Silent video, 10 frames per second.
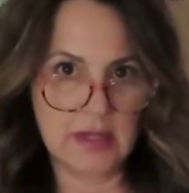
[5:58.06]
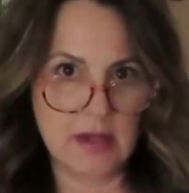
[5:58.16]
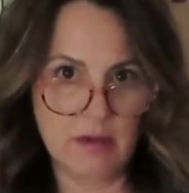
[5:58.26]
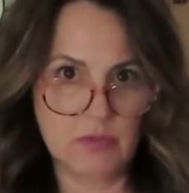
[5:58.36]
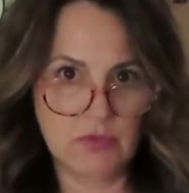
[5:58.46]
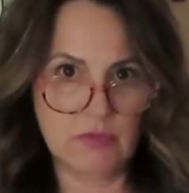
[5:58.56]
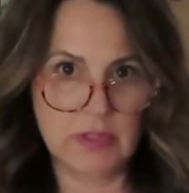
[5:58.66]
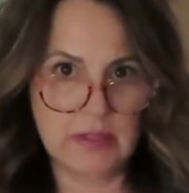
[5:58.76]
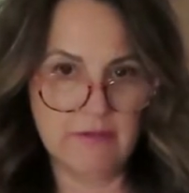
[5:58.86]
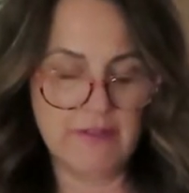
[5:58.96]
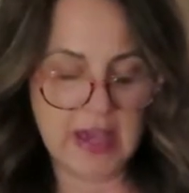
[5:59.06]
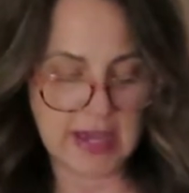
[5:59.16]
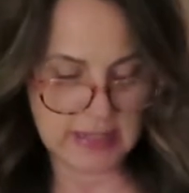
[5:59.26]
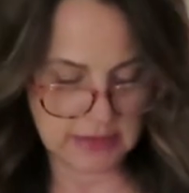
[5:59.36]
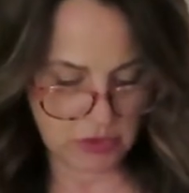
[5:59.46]
it comes really
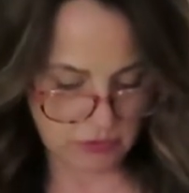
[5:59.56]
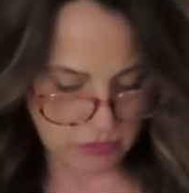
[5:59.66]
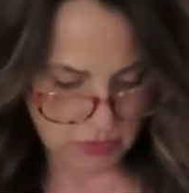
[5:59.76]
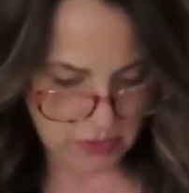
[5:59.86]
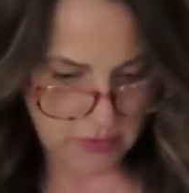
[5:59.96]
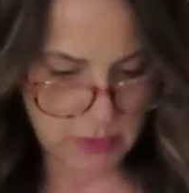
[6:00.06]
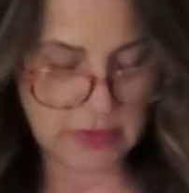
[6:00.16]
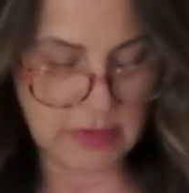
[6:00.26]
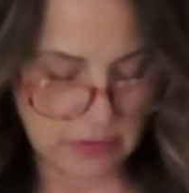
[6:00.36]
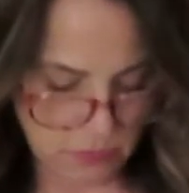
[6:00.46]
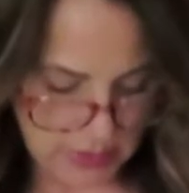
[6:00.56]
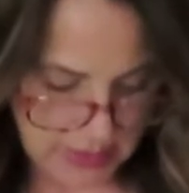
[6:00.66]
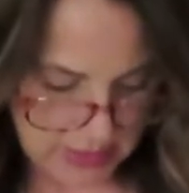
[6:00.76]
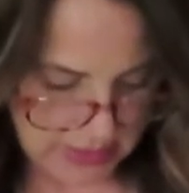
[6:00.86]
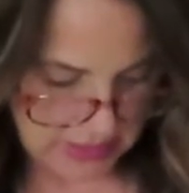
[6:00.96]
fast, your order within the
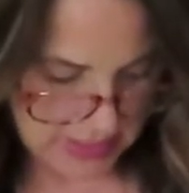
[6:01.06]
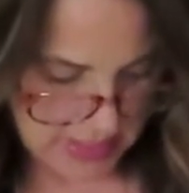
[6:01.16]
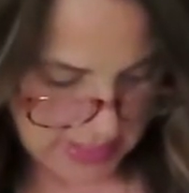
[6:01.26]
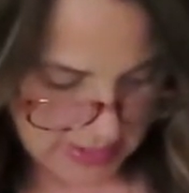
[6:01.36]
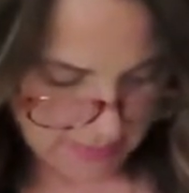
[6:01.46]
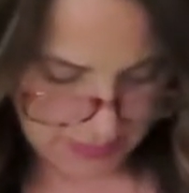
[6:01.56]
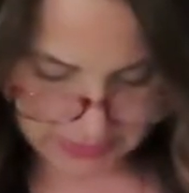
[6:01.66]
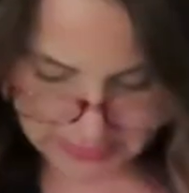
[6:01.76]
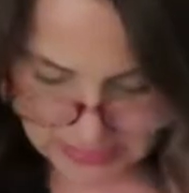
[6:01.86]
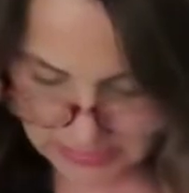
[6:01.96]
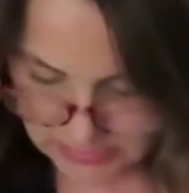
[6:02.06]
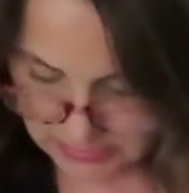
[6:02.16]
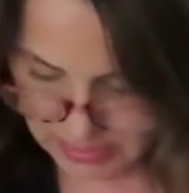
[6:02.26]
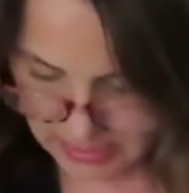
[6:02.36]
week, but these